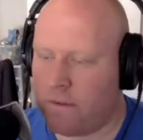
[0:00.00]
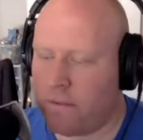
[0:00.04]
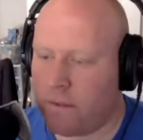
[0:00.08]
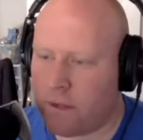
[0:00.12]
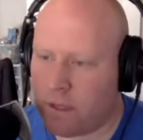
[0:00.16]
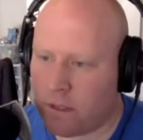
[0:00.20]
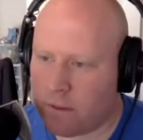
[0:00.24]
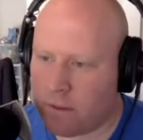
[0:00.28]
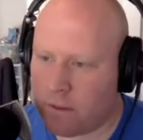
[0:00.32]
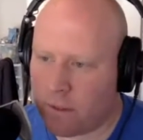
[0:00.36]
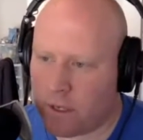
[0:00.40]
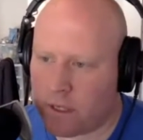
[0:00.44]

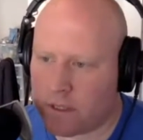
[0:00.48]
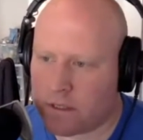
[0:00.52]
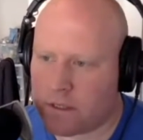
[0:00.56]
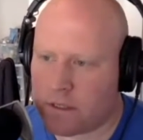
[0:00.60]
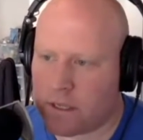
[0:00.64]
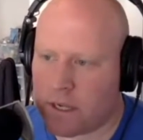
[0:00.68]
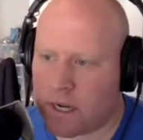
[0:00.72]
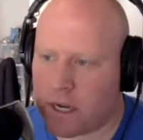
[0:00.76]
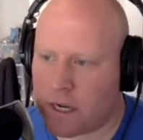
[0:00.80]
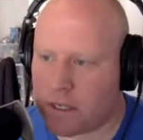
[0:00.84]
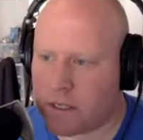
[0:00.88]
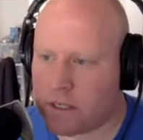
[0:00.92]
15
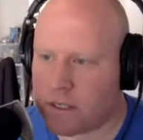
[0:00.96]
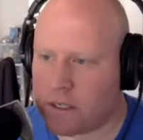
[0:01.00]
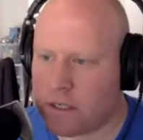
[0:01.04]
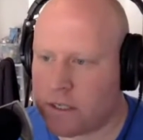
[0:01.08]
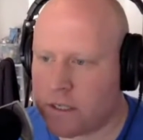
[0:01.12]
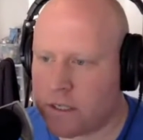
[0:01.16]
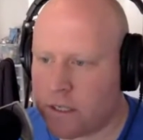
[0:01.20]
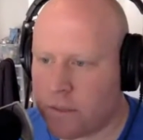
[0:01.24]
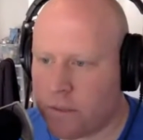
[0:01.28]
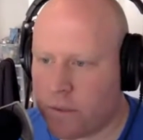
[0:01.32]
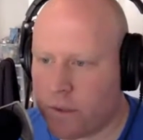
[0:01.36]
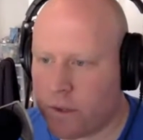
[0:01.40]
minutes and actually
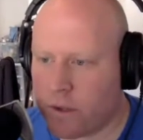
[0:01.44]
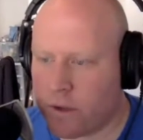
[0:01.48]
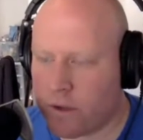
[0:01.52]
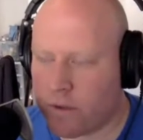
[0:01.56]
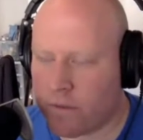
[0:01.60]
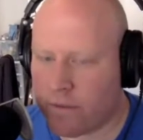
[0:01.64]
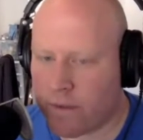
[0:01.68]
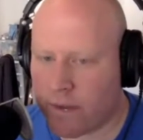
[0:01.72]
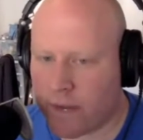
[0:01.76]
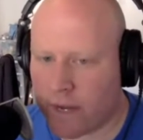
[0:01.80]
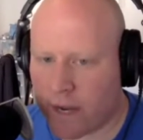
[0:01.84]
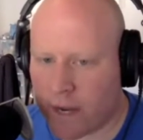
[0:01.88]
see what you can
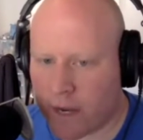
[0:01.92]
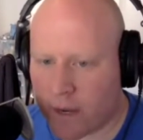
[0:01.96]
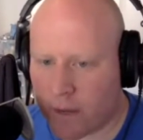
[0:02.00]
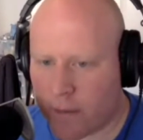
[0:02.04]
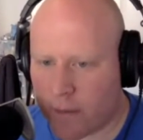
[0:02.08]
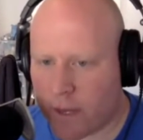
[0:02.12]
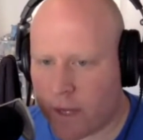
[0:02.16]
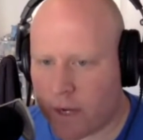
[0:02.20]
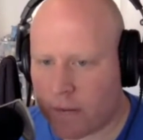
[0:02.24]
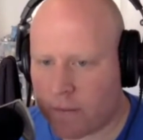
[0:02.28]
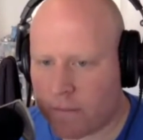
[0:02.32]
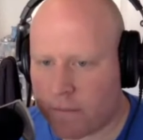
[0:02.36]
find out
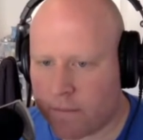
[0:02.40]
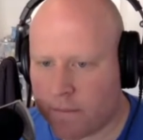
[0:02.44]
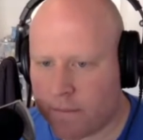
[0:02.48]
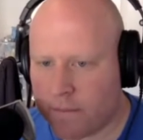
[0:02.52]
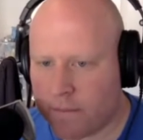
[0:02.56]
about them.